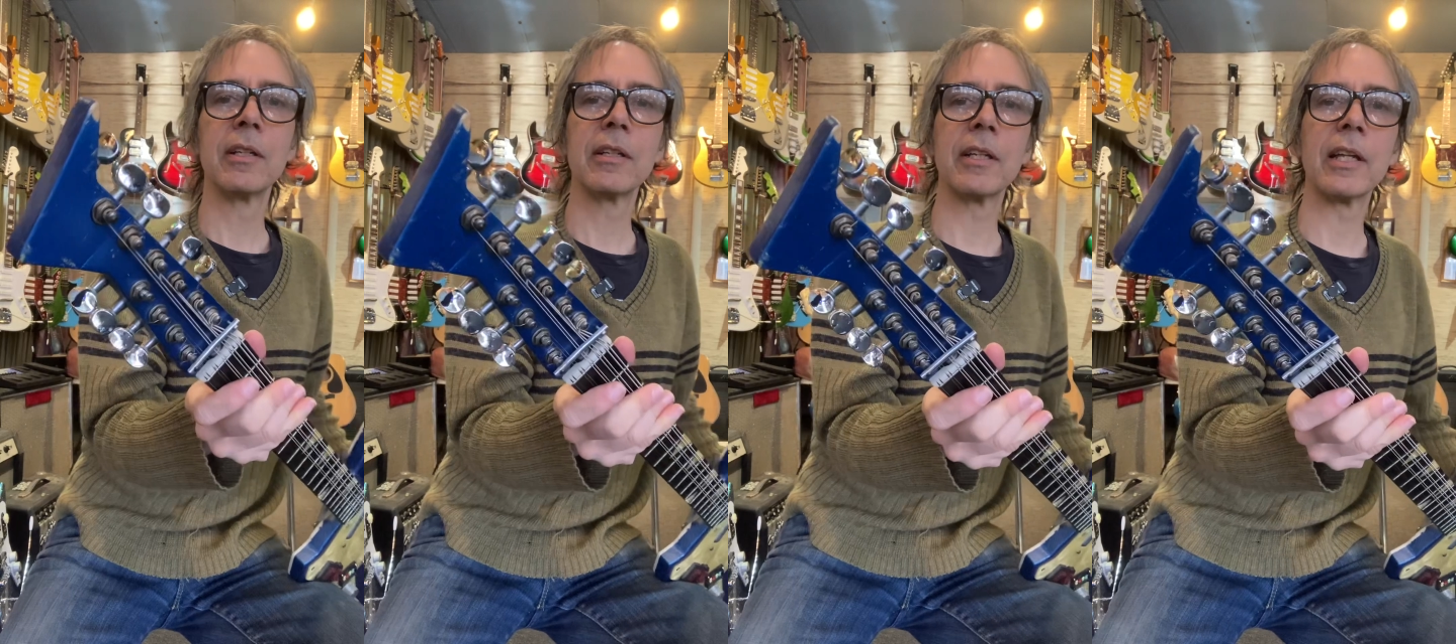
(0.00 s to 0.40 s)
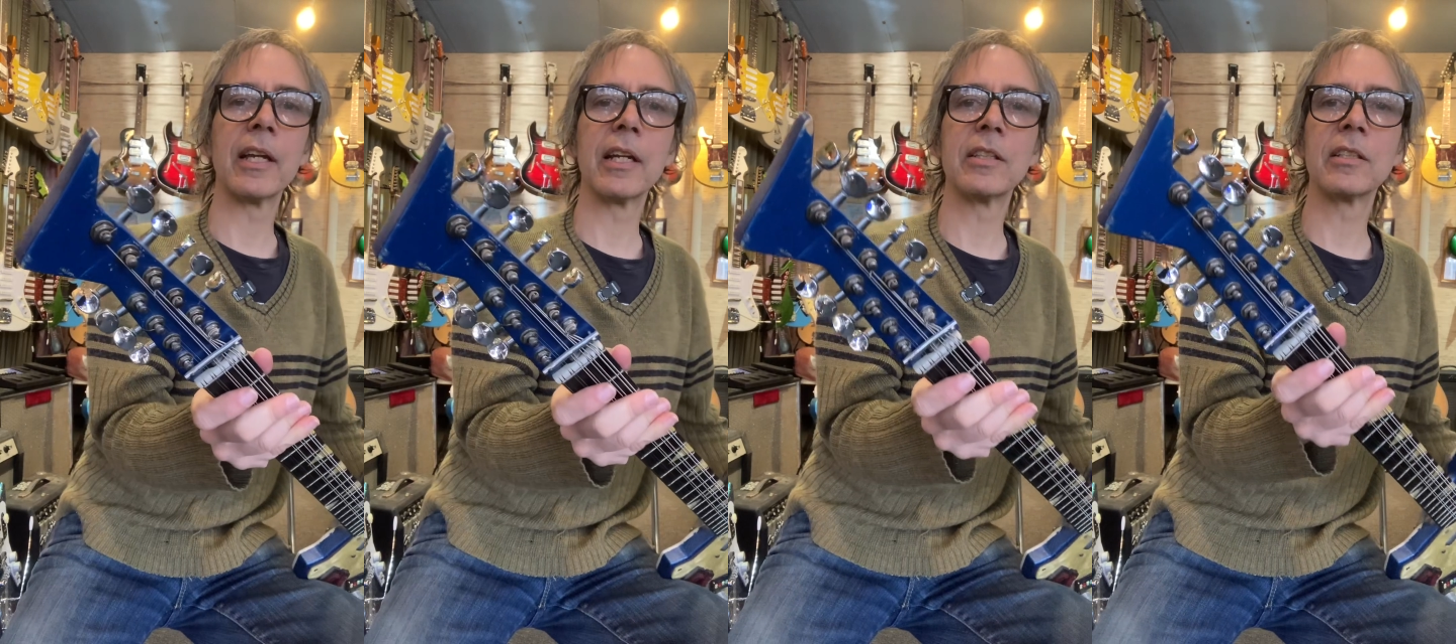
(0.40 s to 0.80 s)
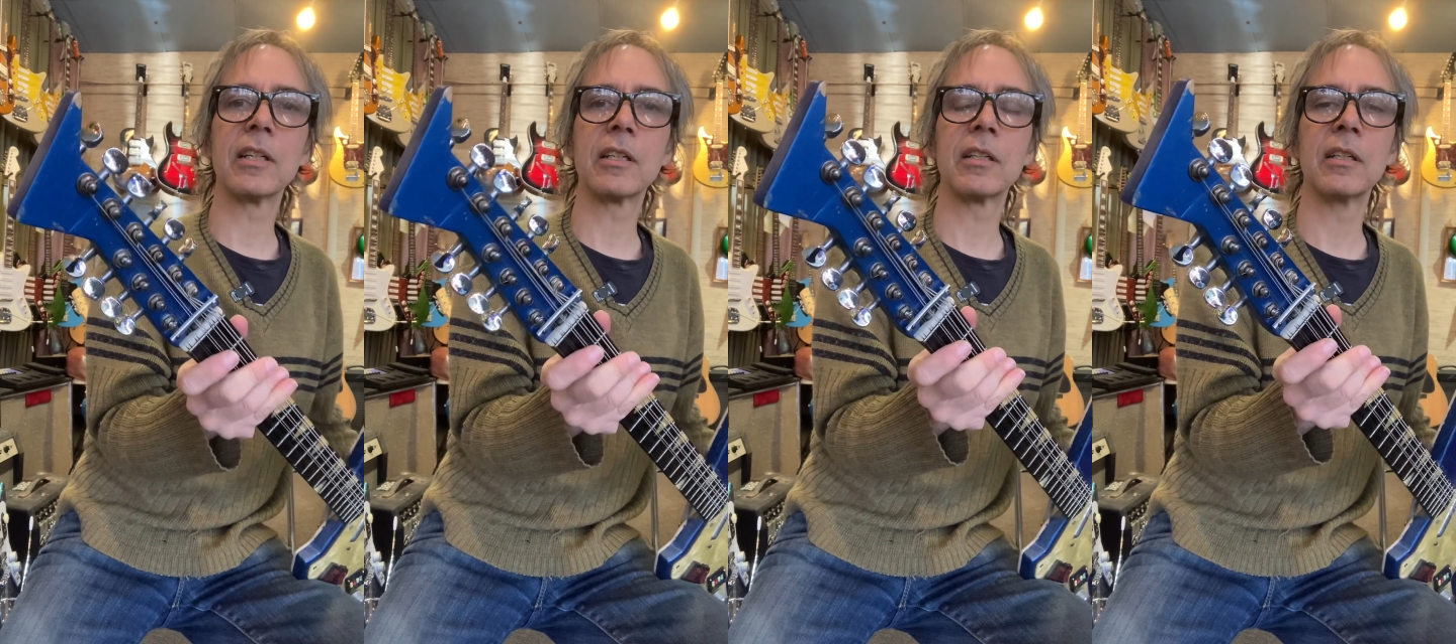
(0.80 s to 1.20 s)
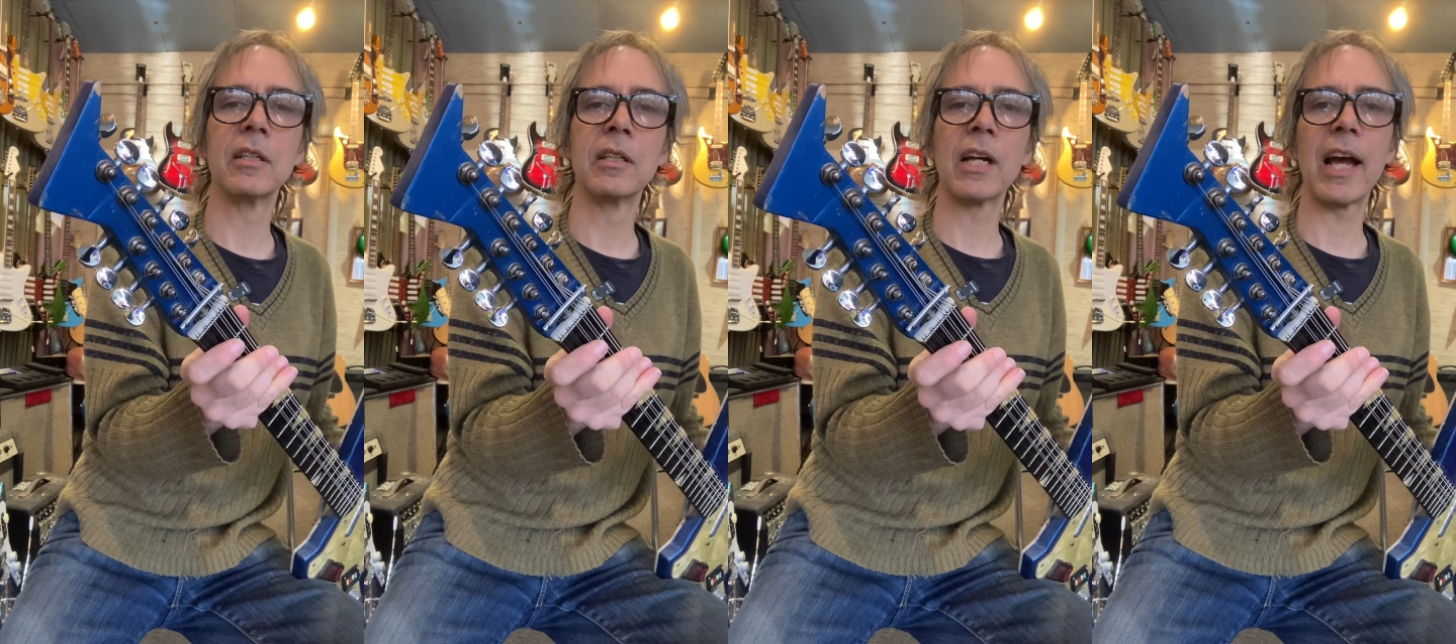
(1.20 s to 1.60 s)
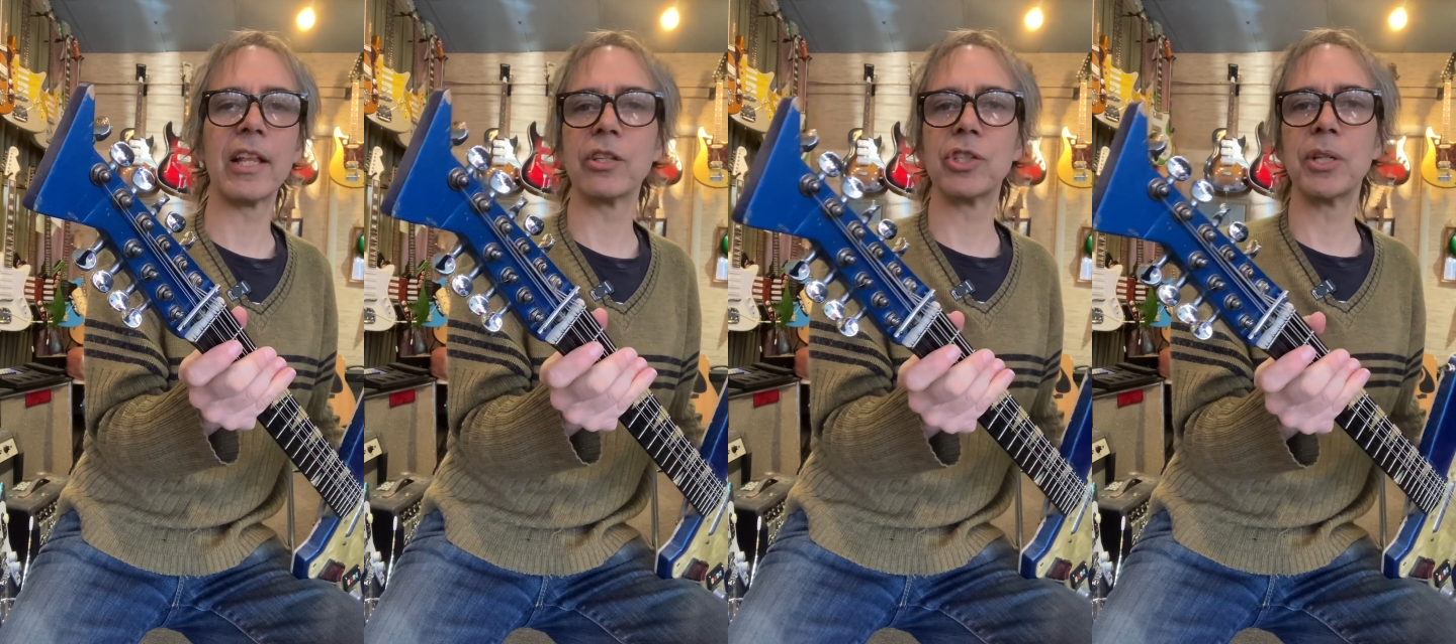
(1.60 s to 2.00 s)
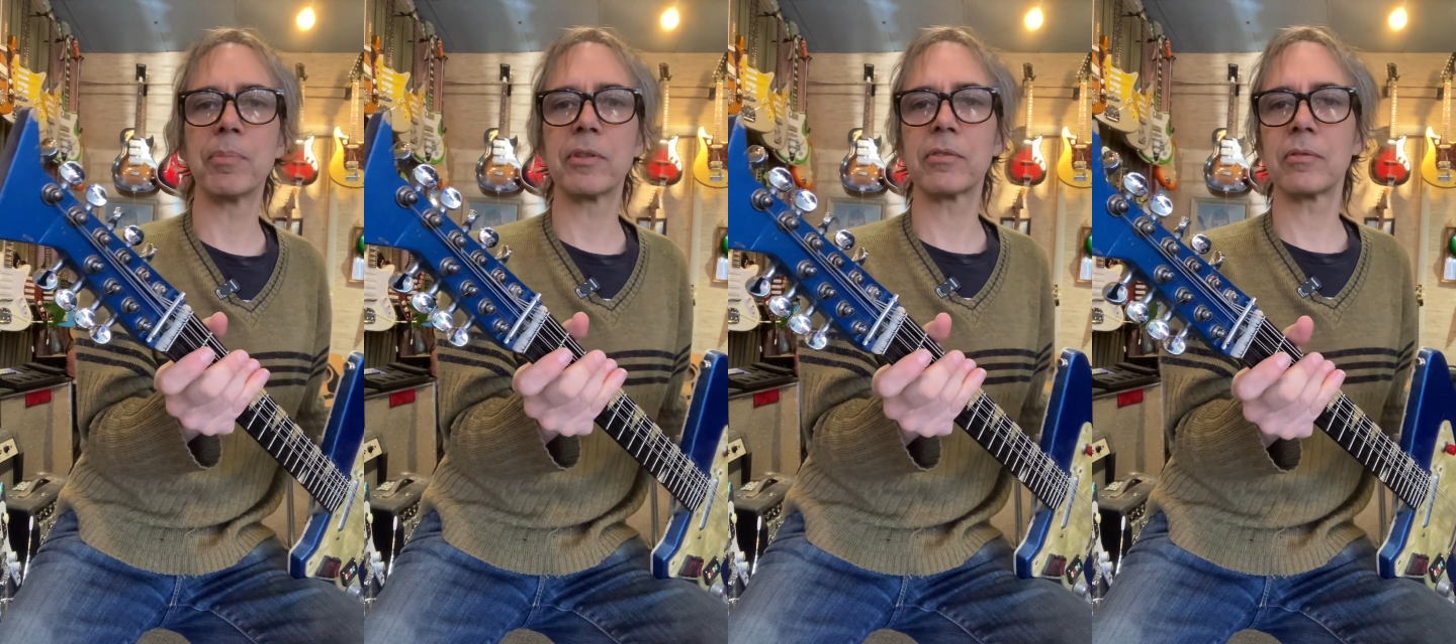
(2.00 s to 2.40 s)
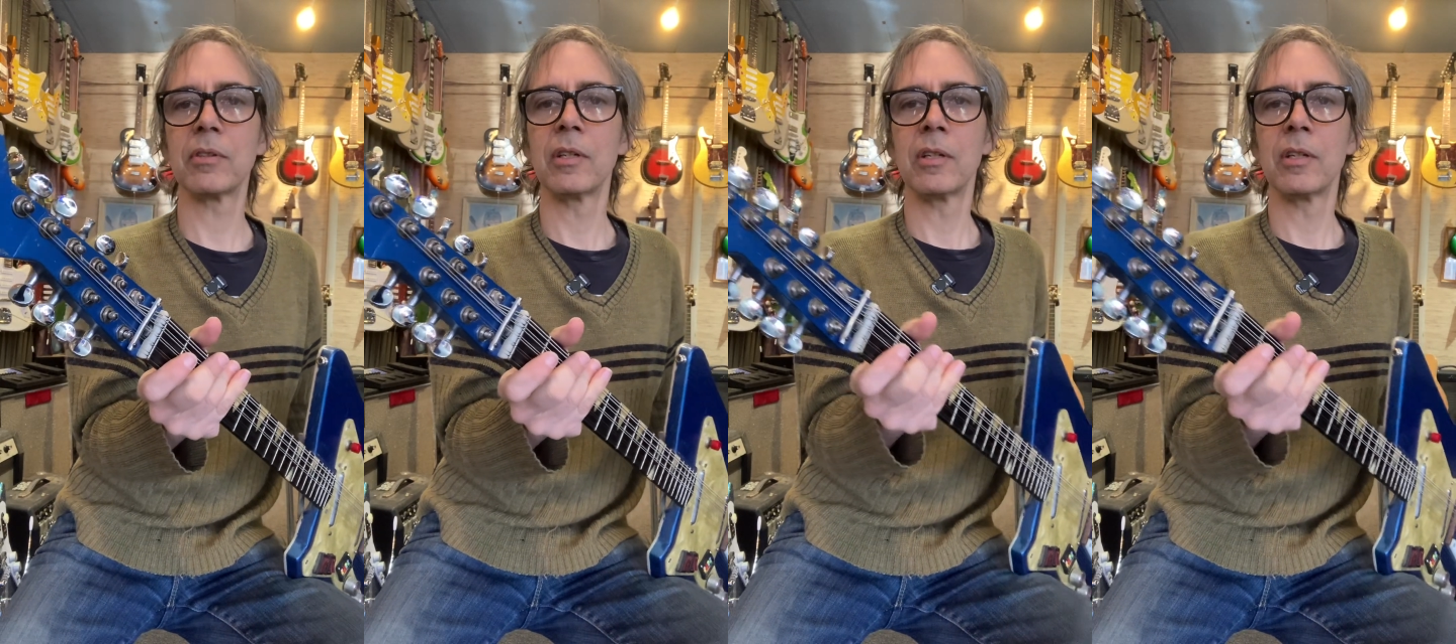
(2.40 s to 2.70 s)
Look at that headstock. I had the cheapest,